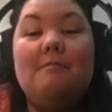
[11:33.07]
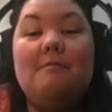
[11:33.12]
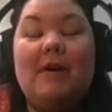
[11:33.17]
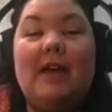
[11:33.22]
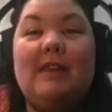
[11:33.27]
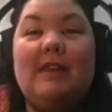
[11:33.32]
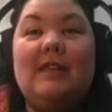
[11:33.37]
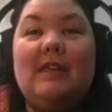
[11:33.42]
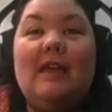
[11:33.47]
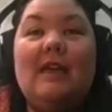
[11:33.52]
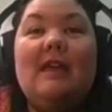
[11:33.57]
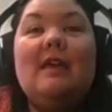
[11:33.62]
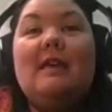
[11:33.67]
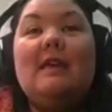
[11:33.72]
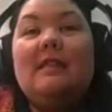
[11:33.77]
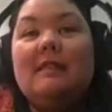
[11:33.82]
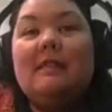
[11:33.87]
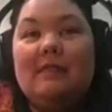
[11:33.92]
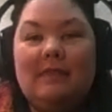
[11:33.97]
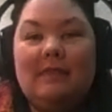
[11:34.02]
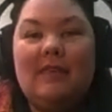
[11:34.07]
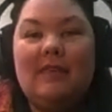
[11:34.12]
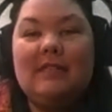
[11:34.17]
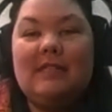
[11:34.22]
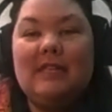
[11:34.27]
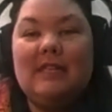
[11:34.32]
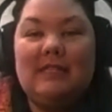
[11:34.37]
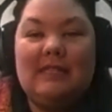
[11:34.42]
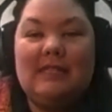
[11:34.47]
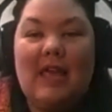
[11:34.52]
but this
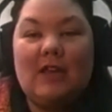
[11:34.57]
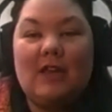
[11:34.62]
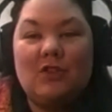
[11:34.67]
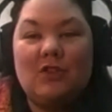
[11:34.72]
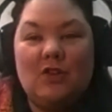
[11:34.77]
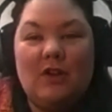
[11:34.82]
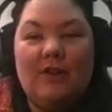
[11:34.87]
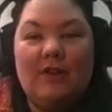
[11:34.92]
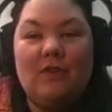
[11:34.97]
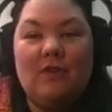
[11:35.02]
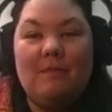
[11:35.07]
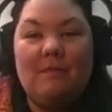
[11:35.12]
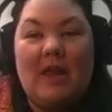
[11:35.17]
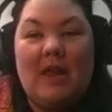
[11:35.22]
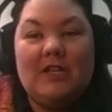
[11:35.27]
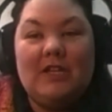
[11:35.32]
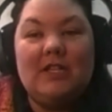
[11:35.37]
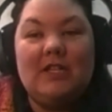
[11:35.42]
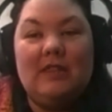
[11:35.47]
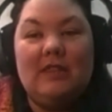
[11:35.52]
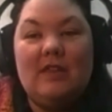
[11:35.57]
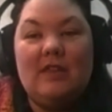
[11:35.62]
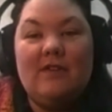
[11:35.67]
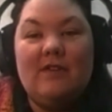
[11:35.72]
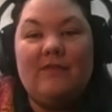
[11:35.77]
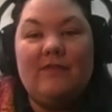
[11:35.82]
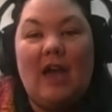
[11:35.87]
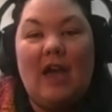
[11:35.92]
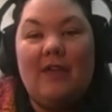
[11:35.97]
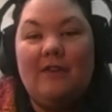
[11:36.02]
is extra information that
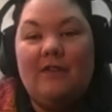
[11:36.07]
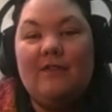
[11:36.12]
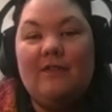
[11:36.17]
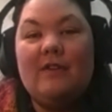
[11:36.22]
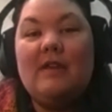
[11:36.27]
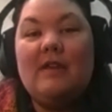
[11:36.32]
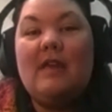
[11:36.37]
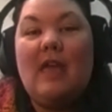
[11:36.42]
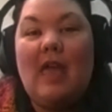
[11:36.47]
you've gathered